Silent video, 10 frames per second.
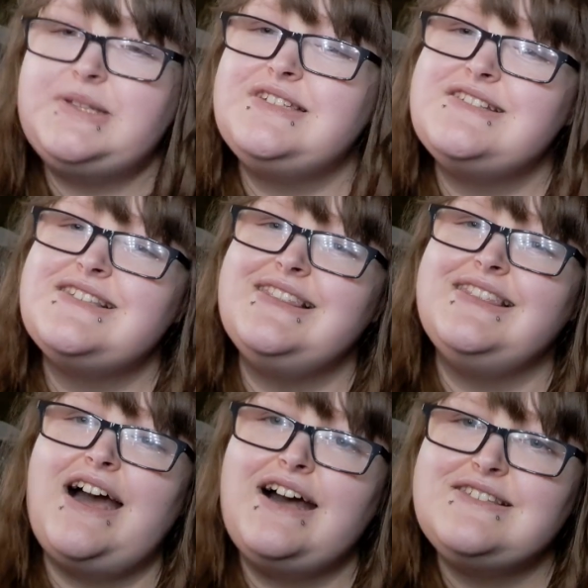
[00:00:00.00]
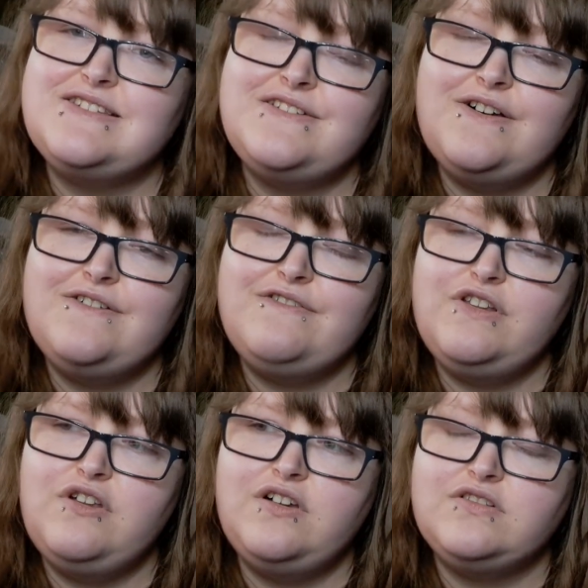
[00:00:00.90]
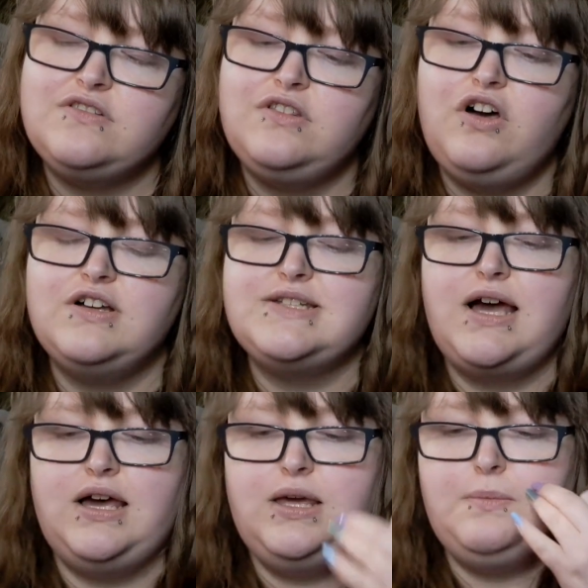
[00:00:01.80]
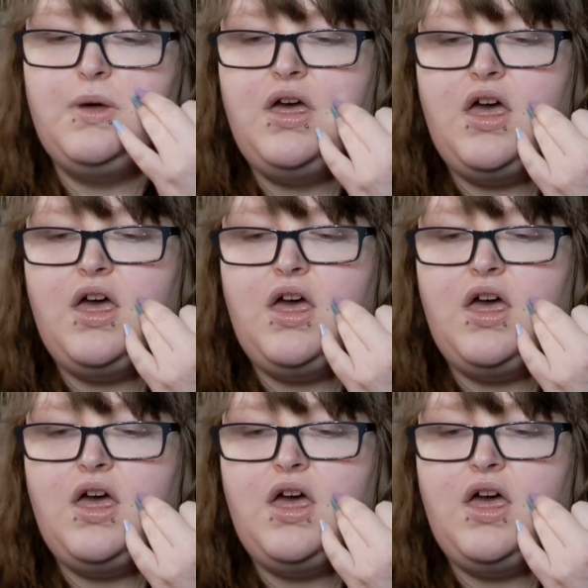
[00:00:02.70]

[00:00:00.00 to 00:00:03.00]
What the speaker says: It doesn't last an awful long time,